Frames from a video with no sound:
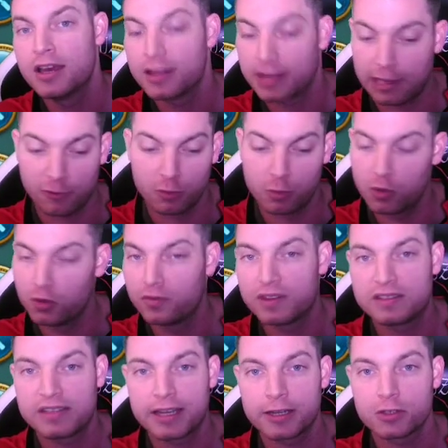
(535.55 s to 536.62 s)
They remove the
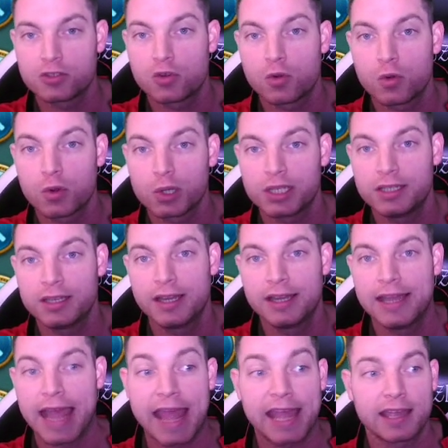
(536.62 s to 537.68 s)
territory,
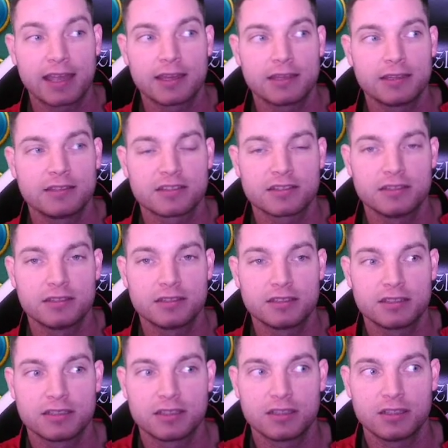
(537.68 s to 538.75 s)
and
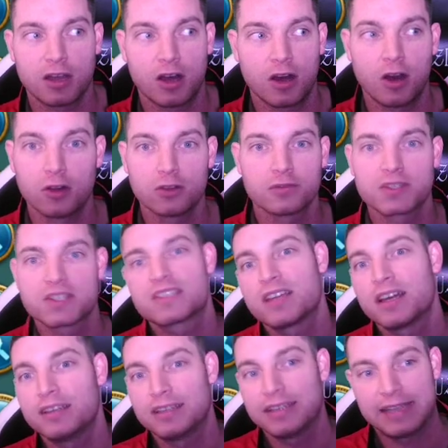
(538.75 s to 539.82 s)
all of a
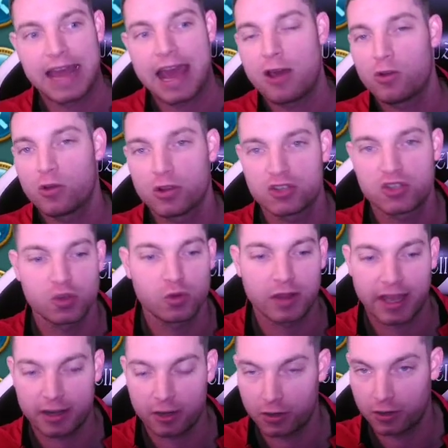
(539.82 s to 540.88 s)
sudden, an hour or two
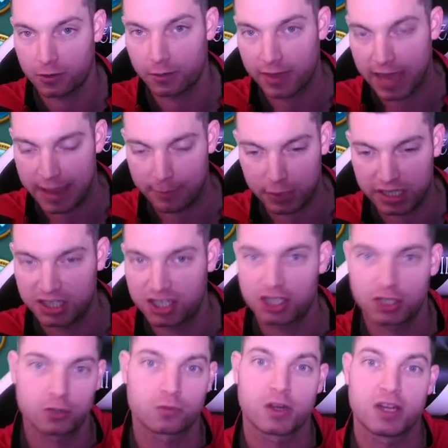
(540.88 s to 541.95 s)
later, that P
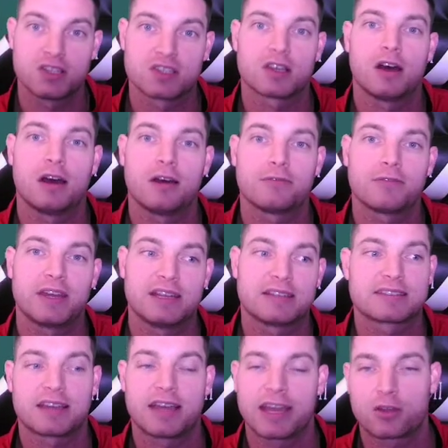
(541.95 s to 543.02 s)
shield runs off, and
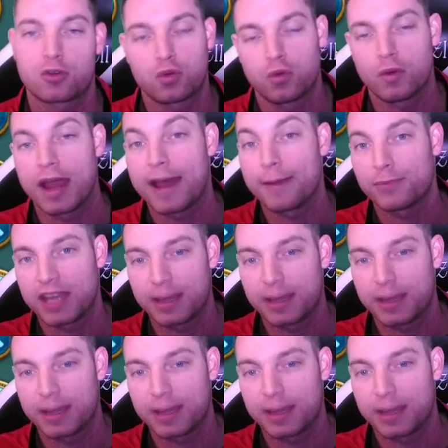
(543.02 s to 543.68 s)
it's like, crap, that